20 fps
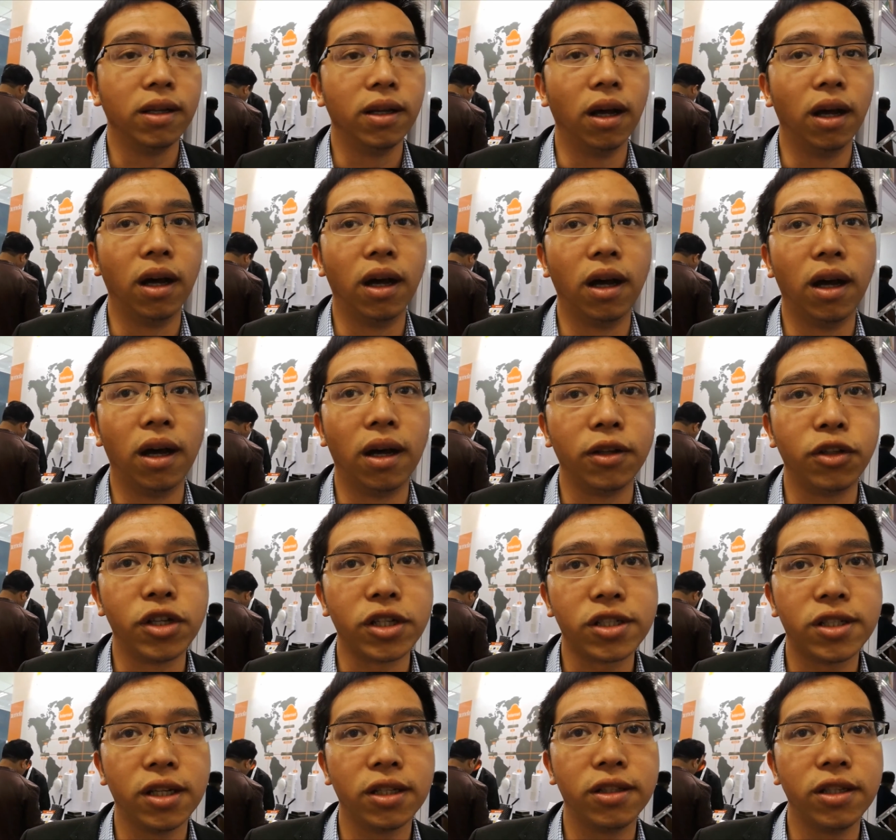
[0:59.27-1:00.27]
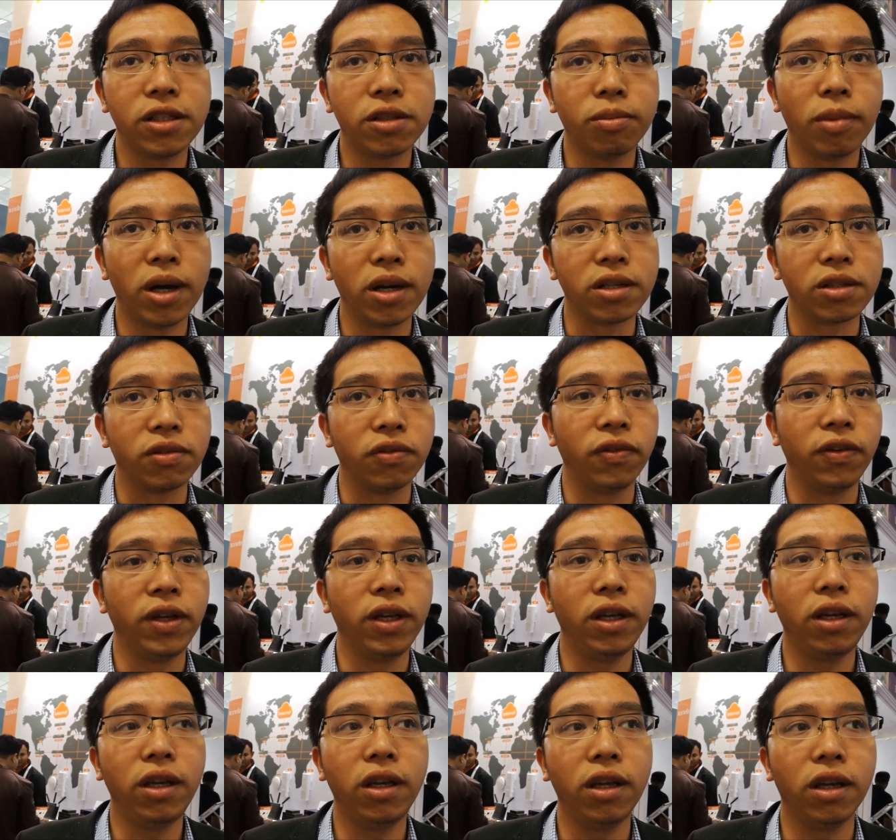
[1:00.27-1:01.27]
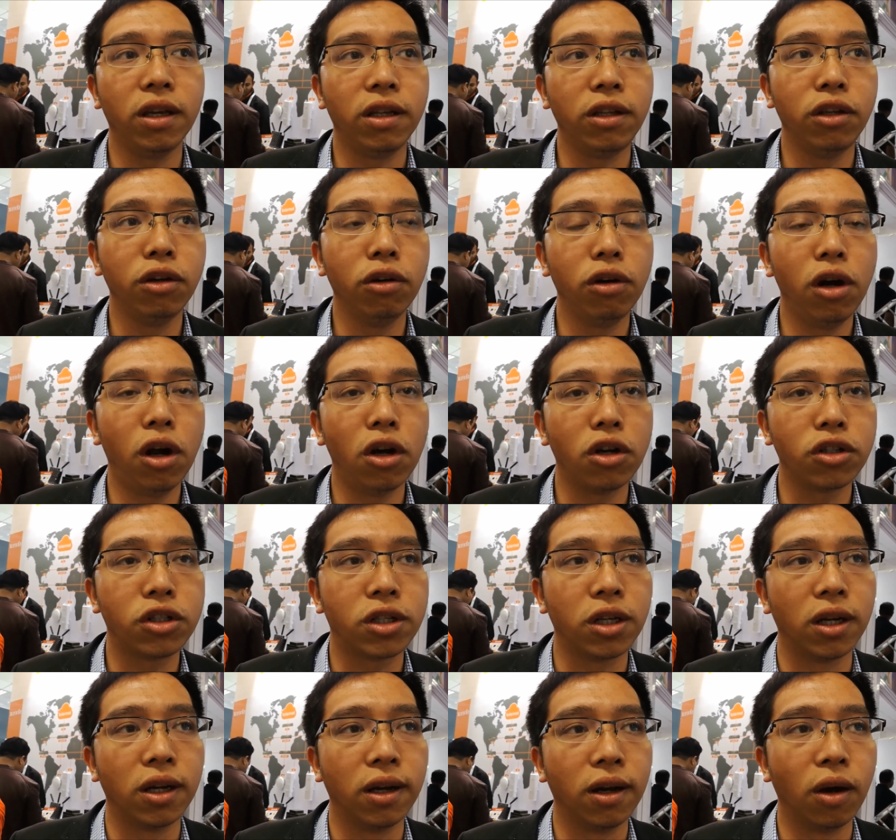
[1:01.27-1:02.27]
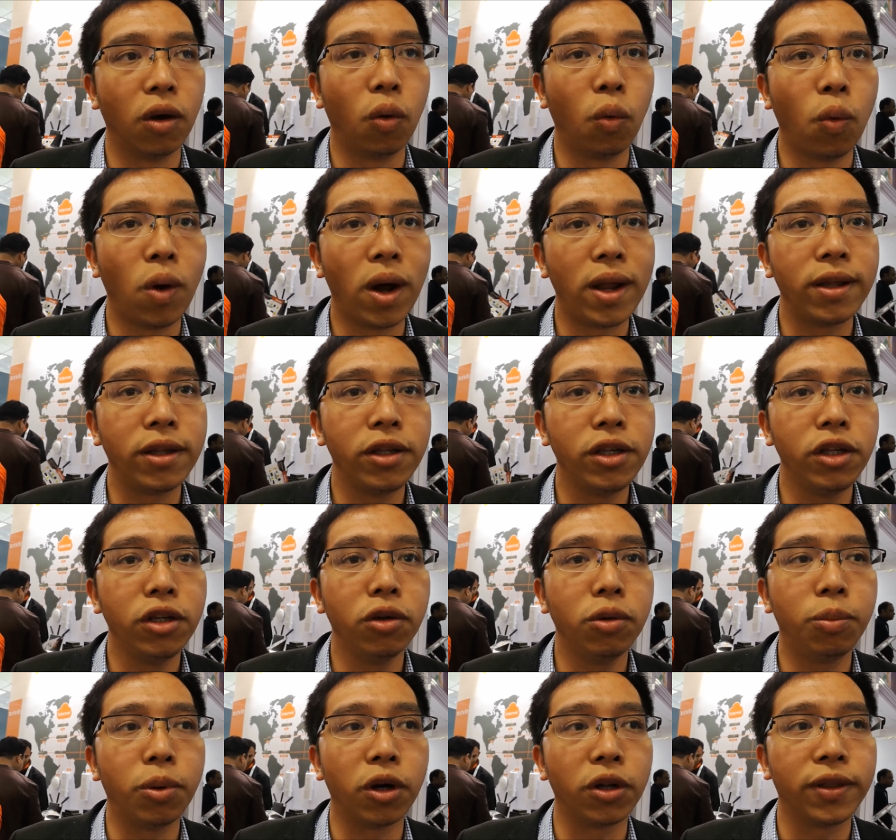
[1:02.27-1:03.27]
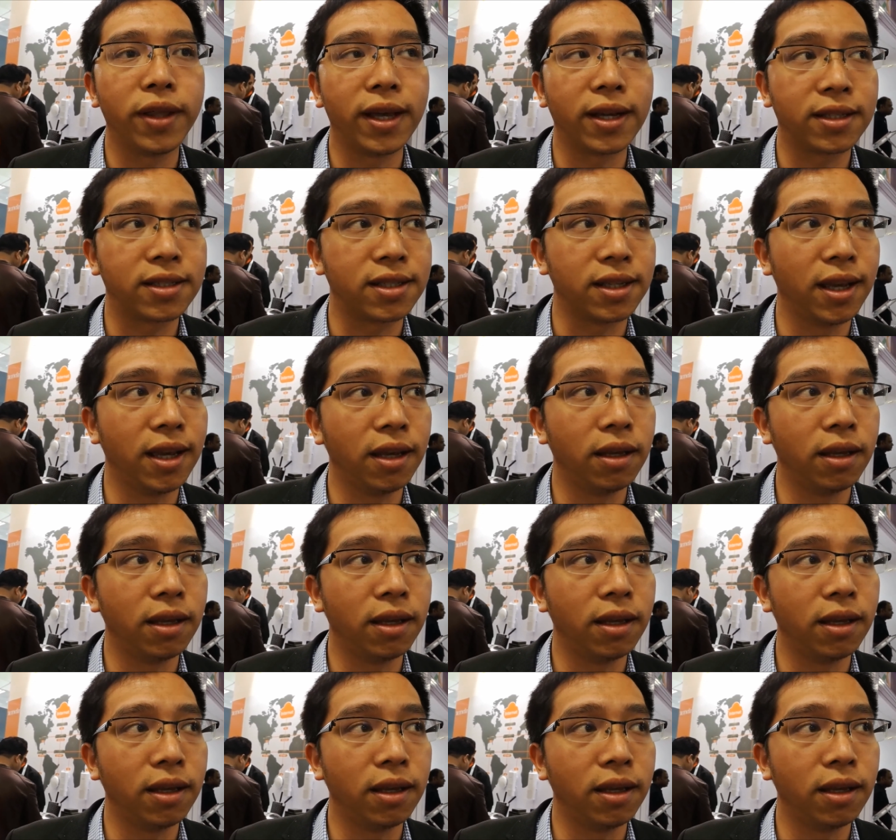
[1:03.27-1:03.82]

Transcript: Uh, just this month, we new launched uh, one new product.